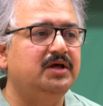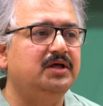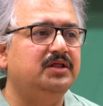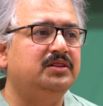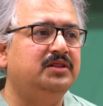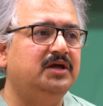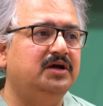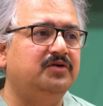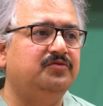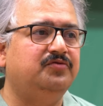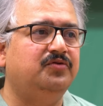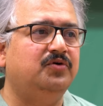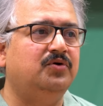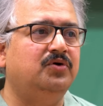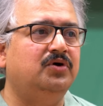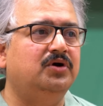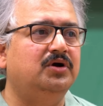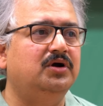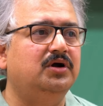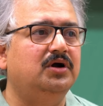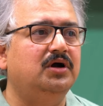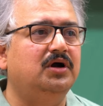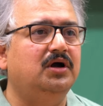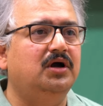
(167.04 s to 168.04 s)

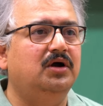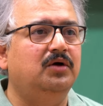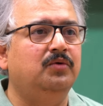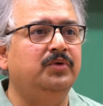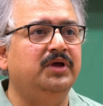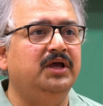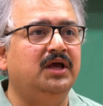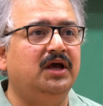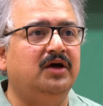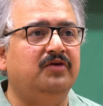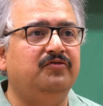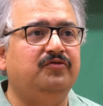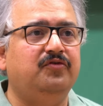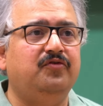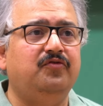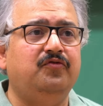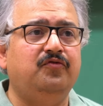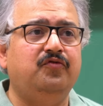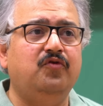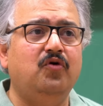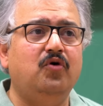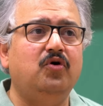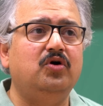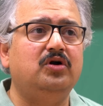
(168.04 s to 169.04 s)
Therefore, we have
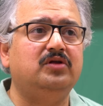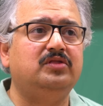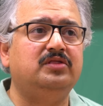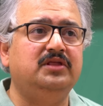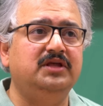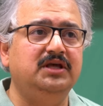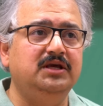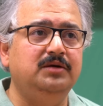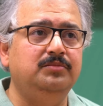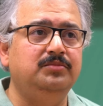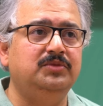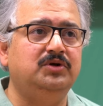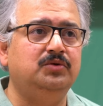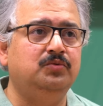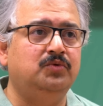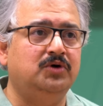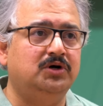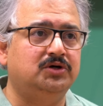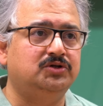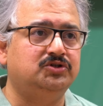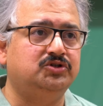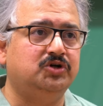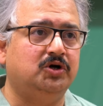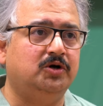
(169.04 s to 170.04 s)
four themed
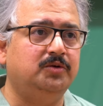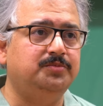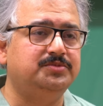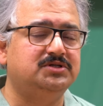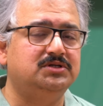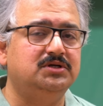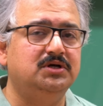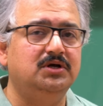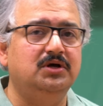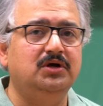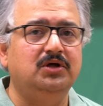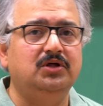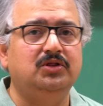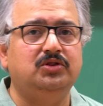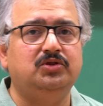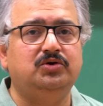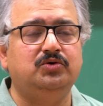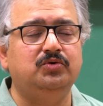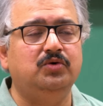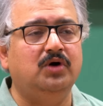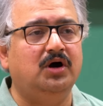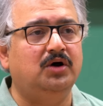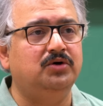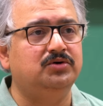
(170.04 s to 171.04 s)
workshops
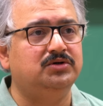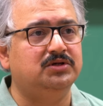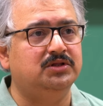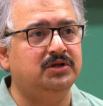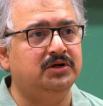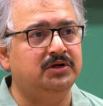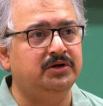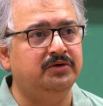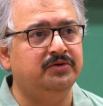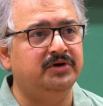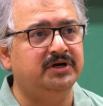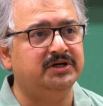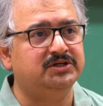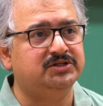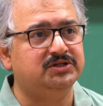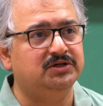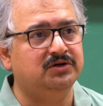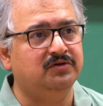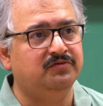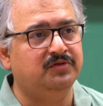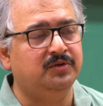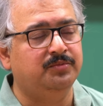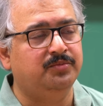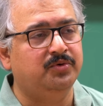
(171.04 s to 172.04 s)
throughout the duration
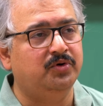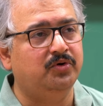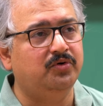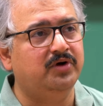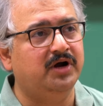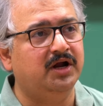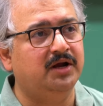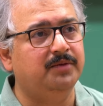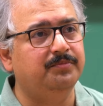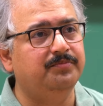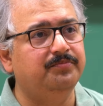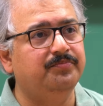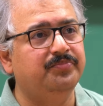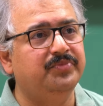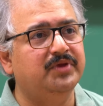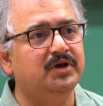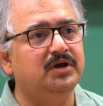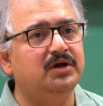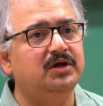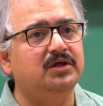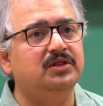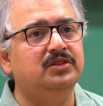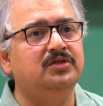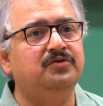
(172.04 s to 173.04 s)
of the program.
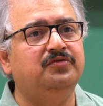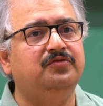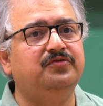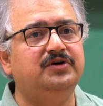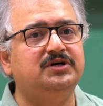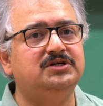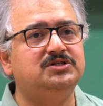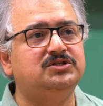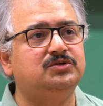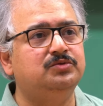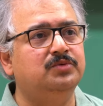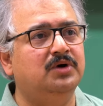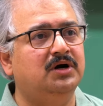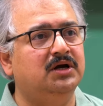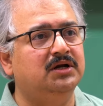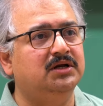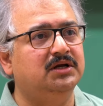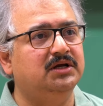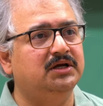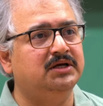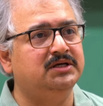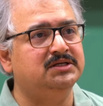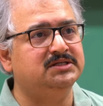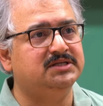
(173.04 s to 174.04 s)
The first
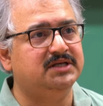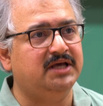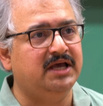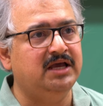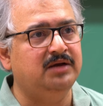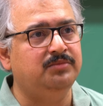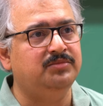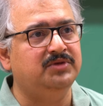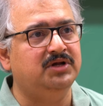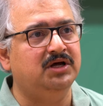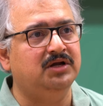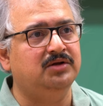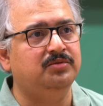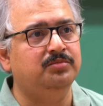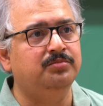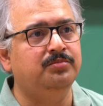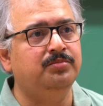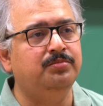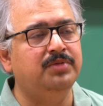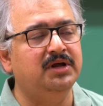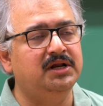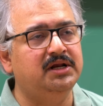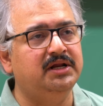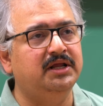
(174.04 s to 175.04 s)
one is aimed at
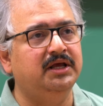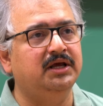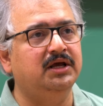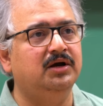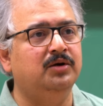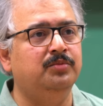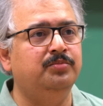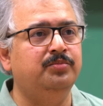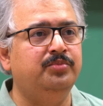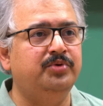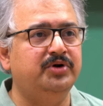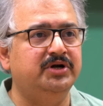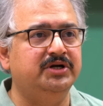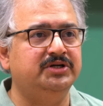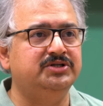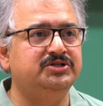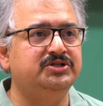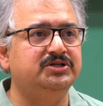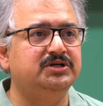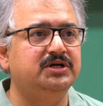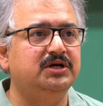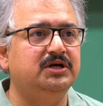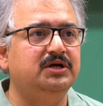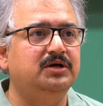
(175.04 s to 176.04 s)
building a
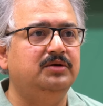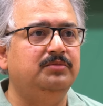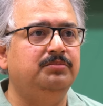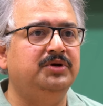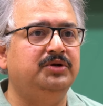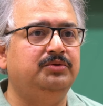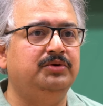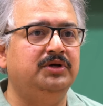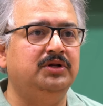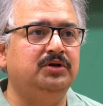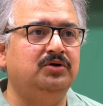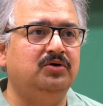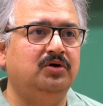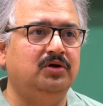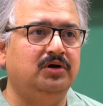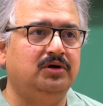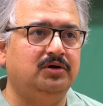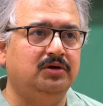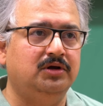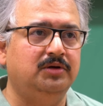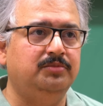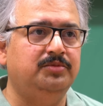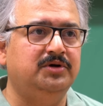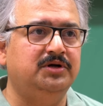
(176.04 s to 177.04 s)
bridge between
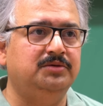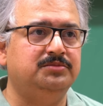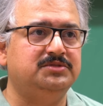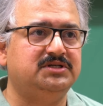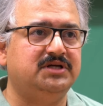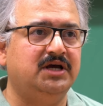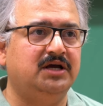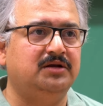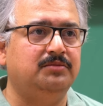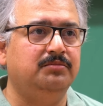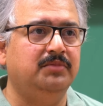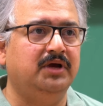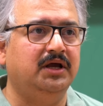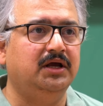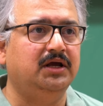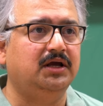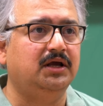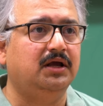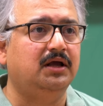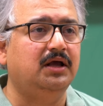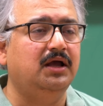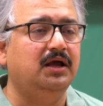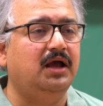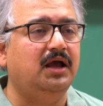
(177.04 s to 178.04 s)
non-equilibrium stat-mech
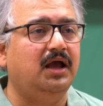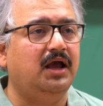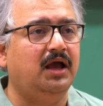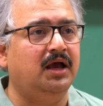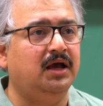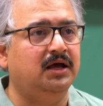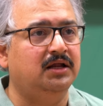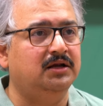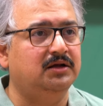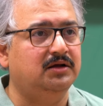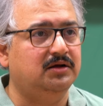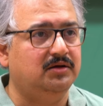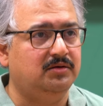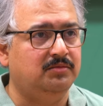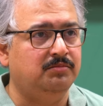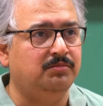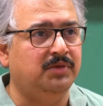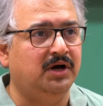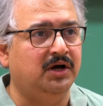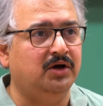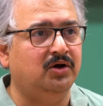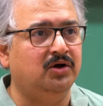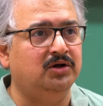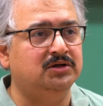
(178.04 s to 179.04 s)
and
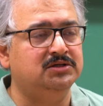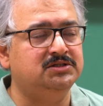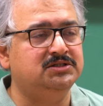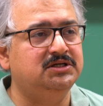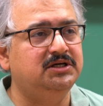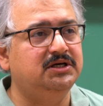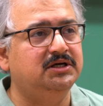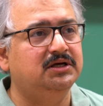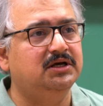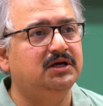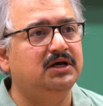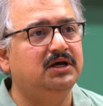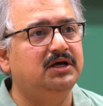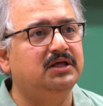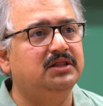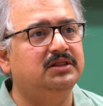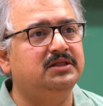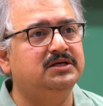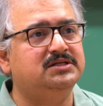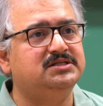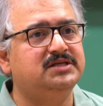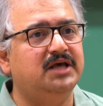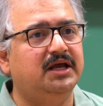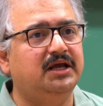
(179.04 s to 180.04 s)
biology.
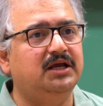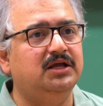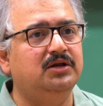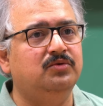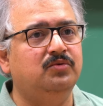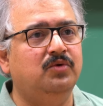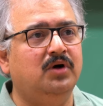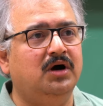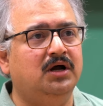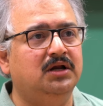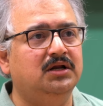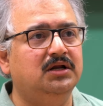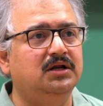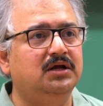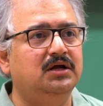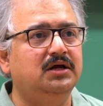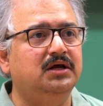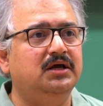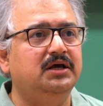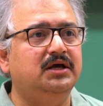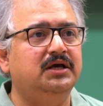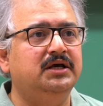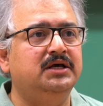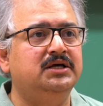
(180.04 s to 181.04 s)
The second one
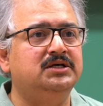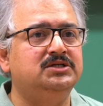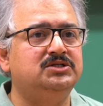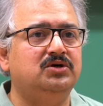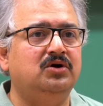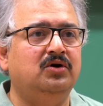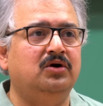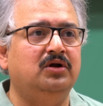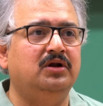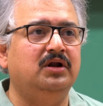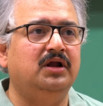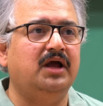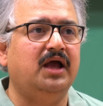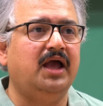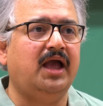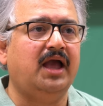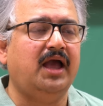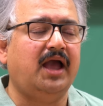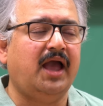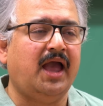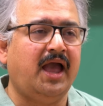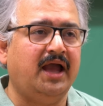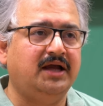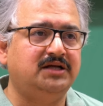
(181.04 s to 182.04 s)
is on
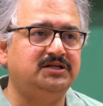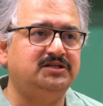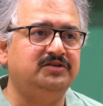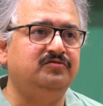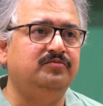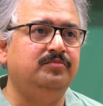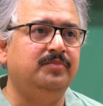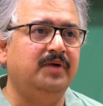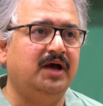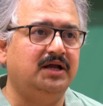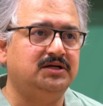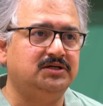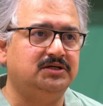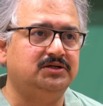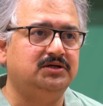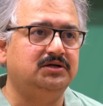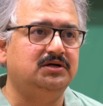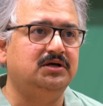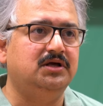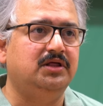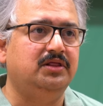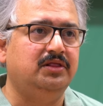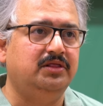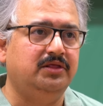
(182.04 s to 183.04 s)
active matter
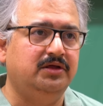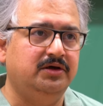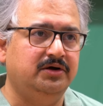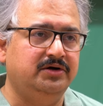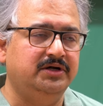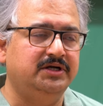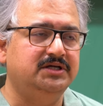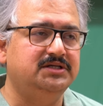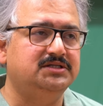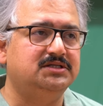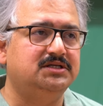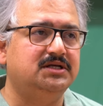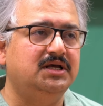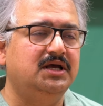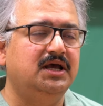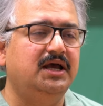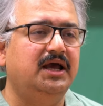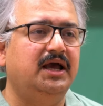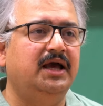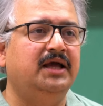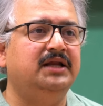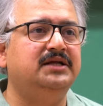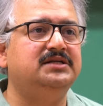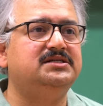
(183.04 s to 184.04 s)
theories
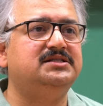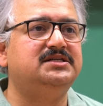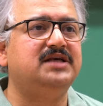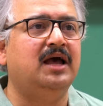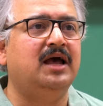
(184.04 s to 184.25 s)
and its